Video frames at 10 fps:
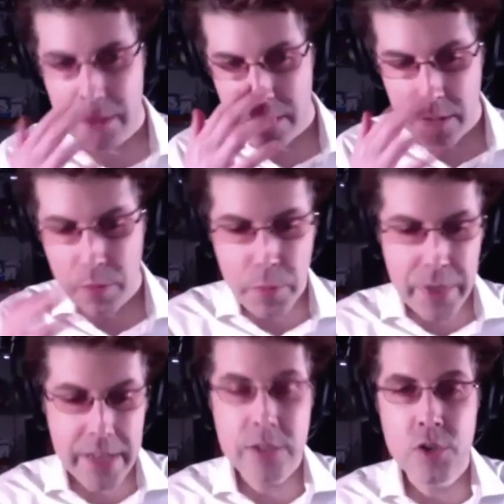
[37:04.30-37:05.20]
the
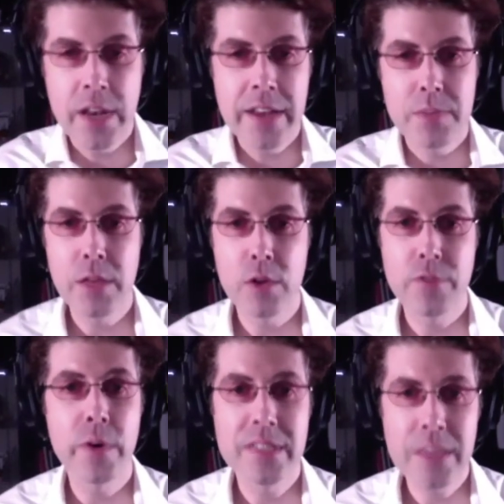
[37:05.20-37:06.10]
beginning, genetics may look
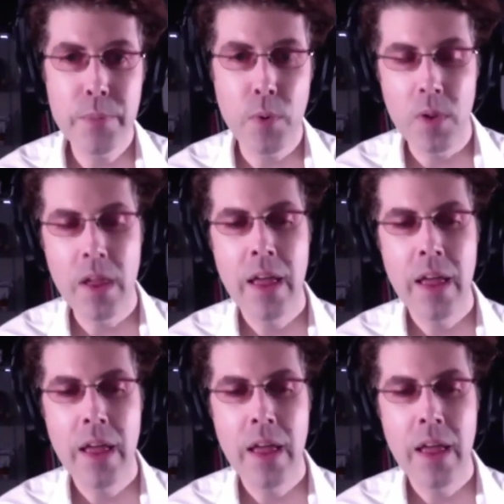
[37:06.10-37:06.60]
very simple.